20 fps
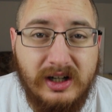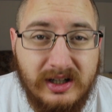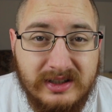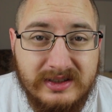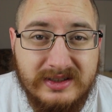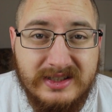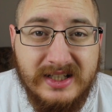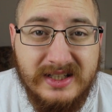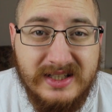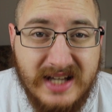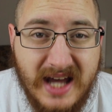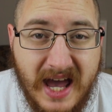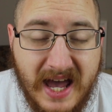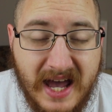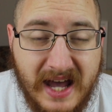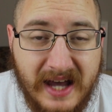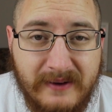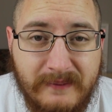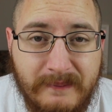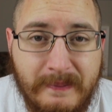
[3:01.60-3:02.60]
on
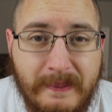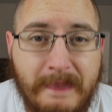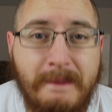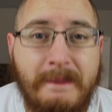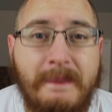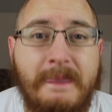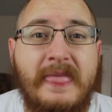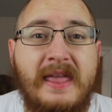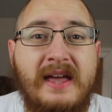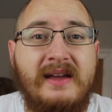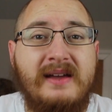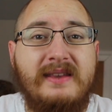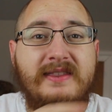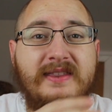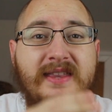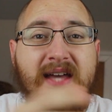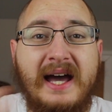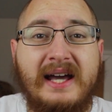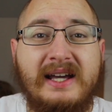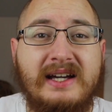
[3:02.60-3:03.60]
today.
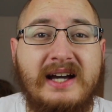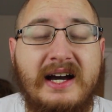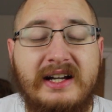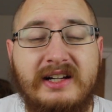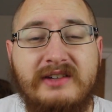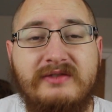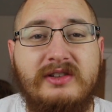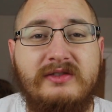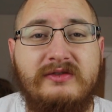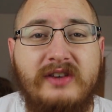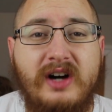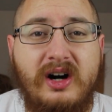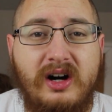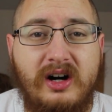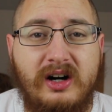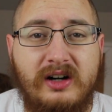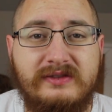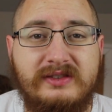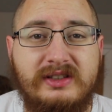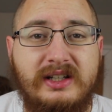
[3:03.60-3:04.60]
That kind of
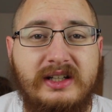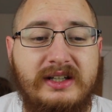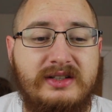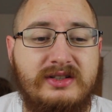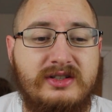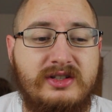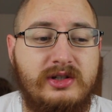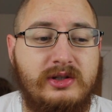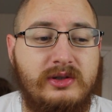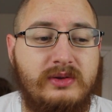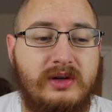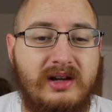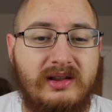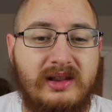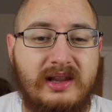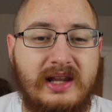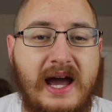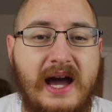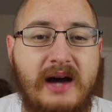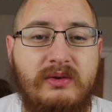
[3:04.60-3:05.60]
evolved into
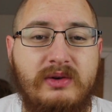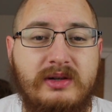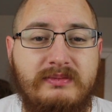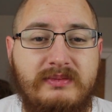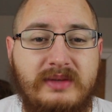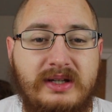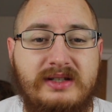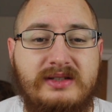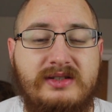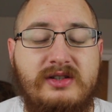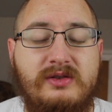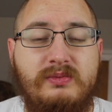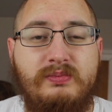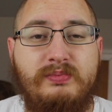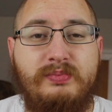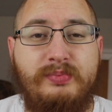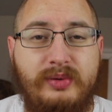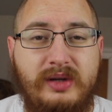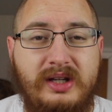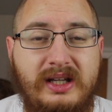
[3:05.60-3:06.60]
allowing me to
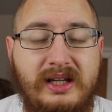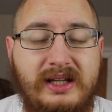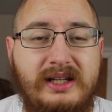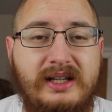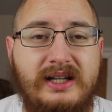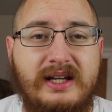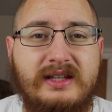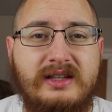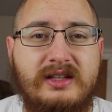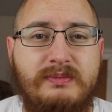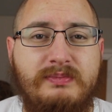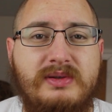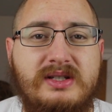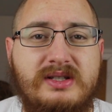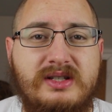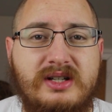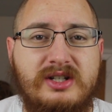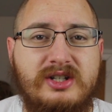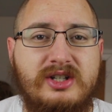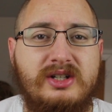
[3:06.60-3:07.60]
be in the
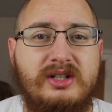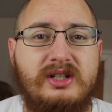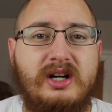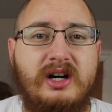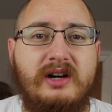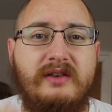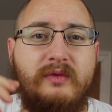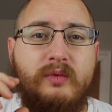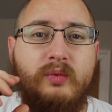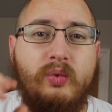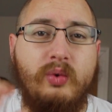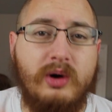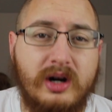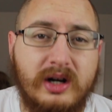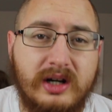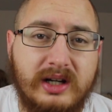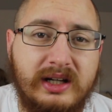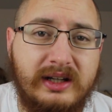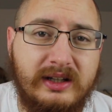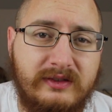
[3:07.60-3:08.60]
position of
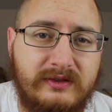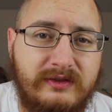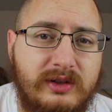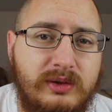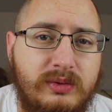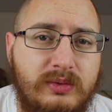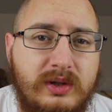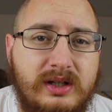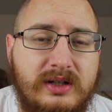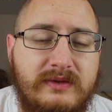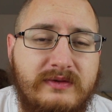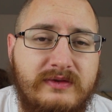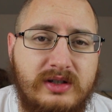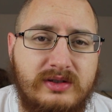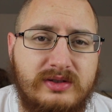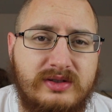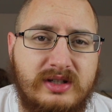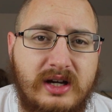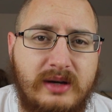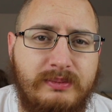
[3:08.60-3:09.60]
working for one of
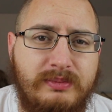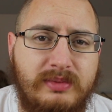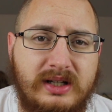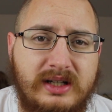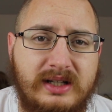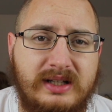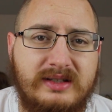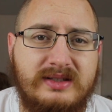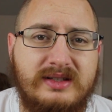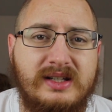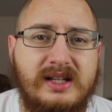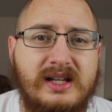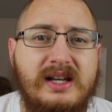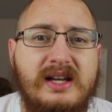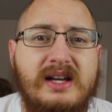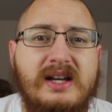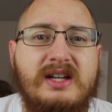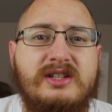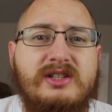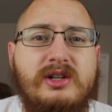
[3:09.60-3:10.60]
those companies
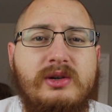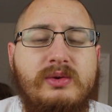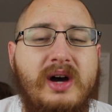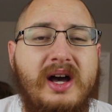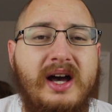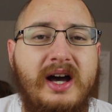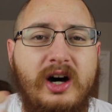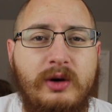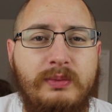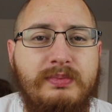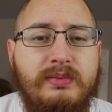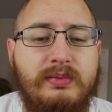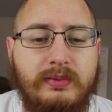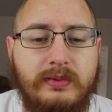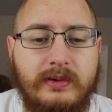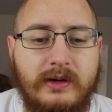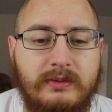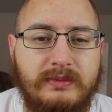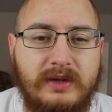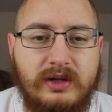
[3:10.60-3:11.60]
to help
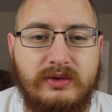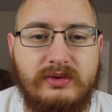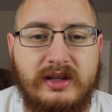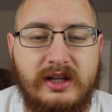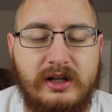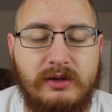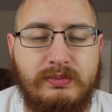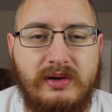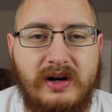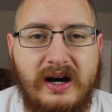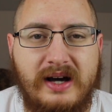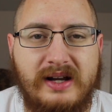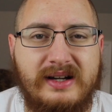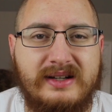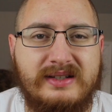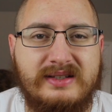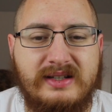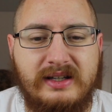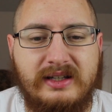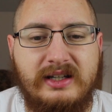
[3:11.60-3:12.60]
promote their
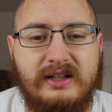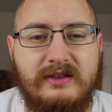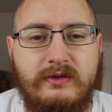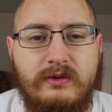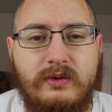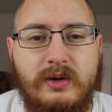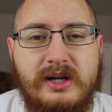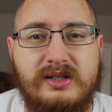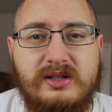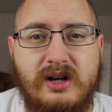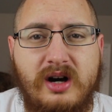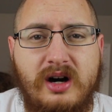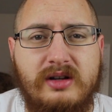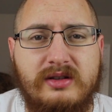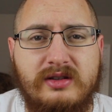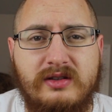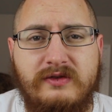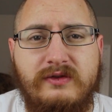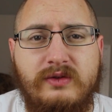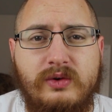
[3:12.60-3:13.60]
products and giveaways
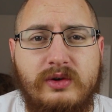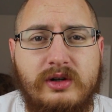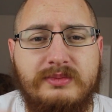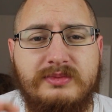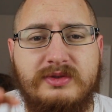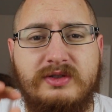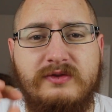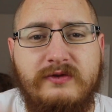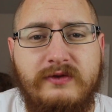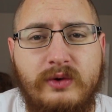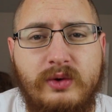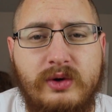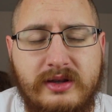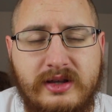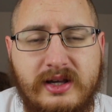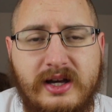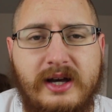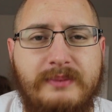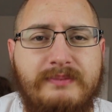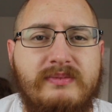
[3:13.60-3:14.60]
on the forums for
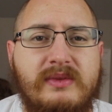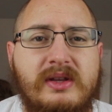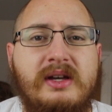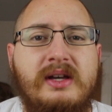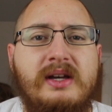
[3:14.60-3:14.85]
them.